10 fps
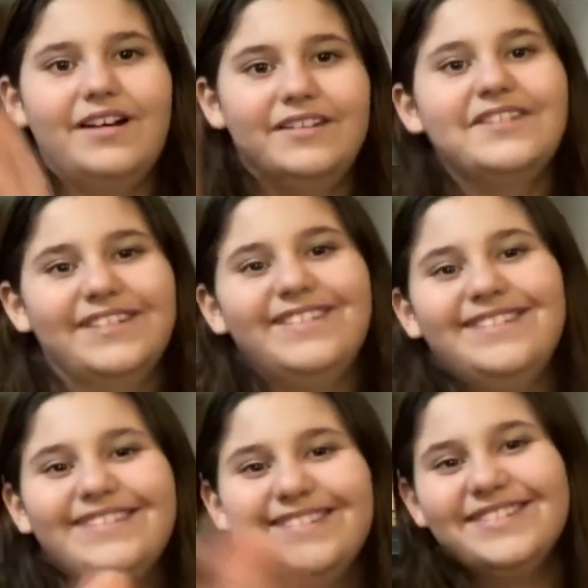
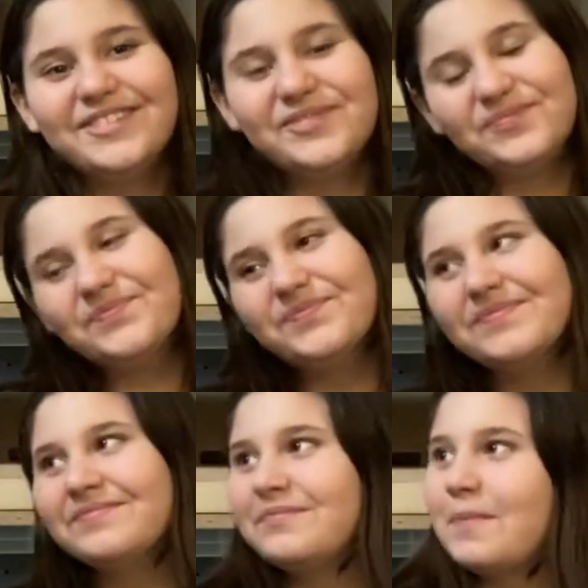
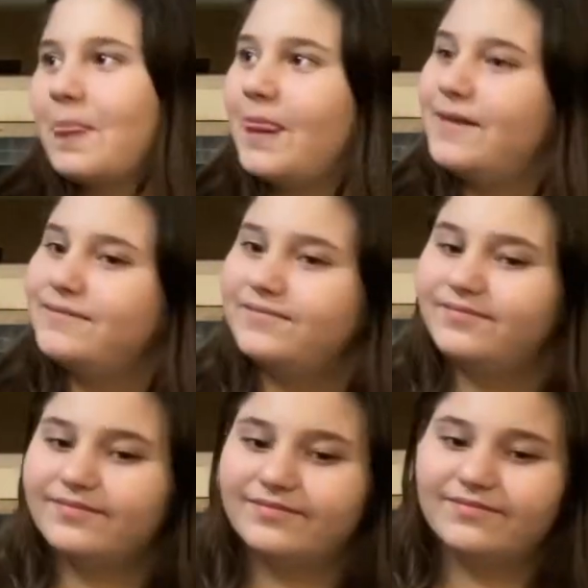
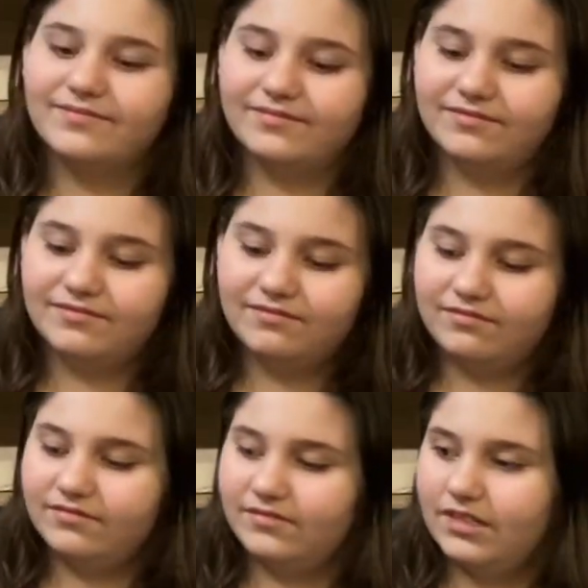
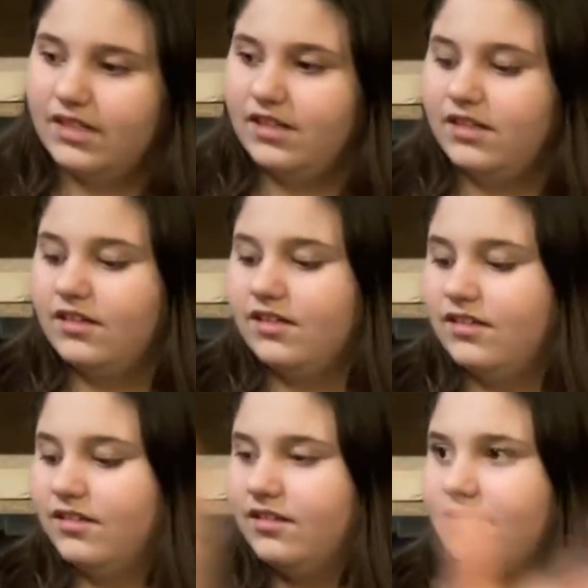
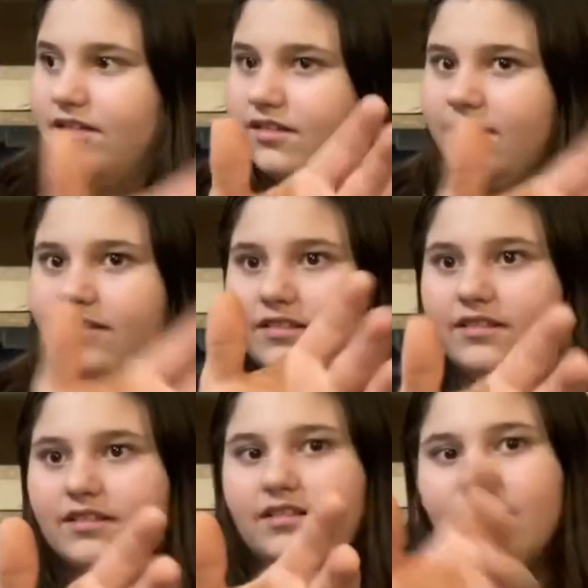
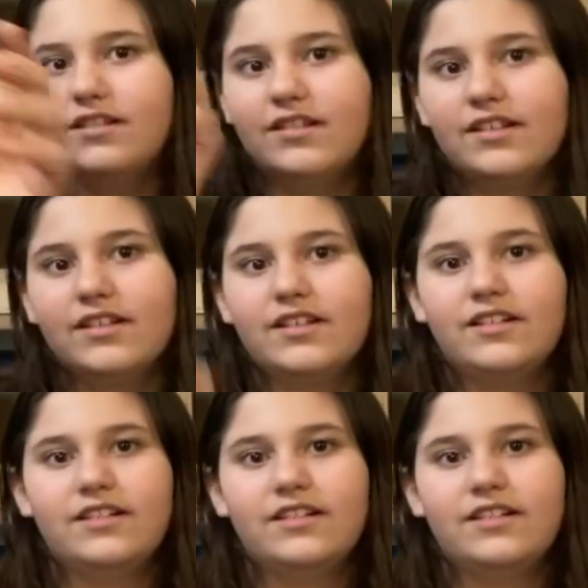[no speech]